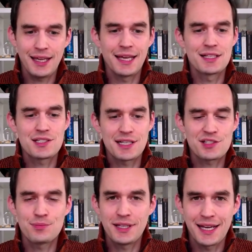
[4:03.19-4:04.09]
and set
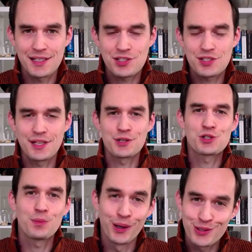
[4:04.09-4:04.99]
some tasks that are
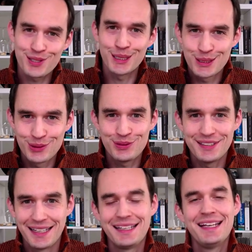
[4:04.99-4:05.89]
supposedly due
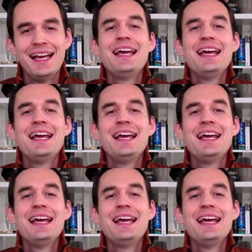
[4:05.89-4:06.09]
today,